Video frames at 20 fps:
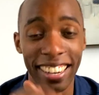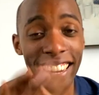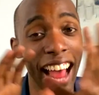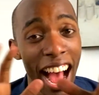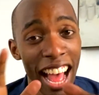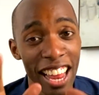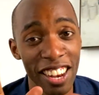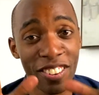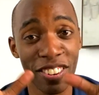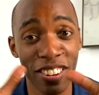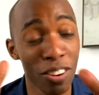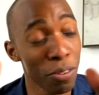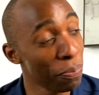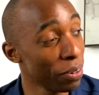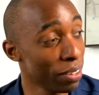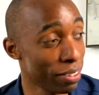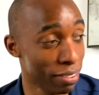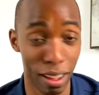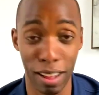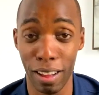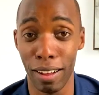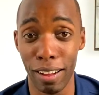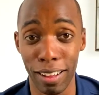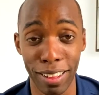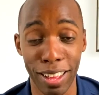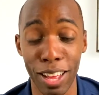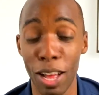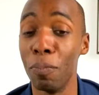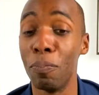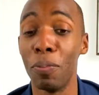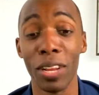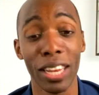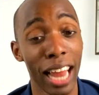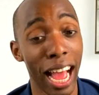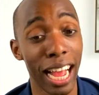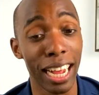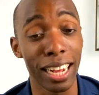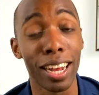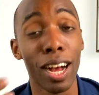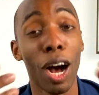not super tall, but
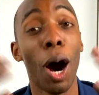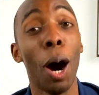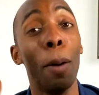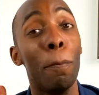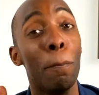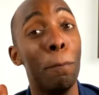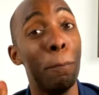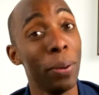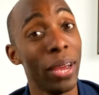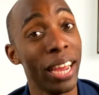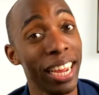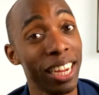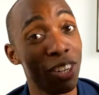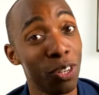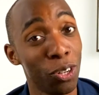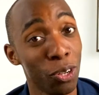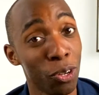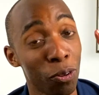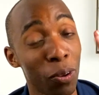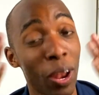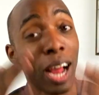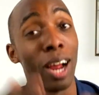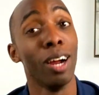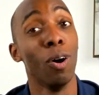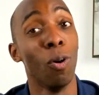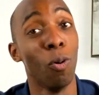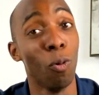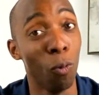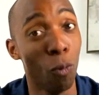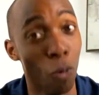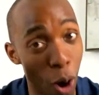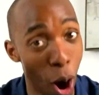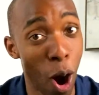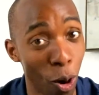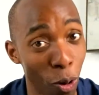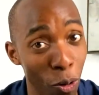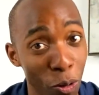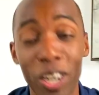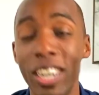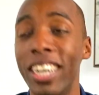like a big dude, like
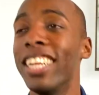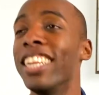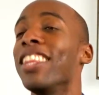whoa.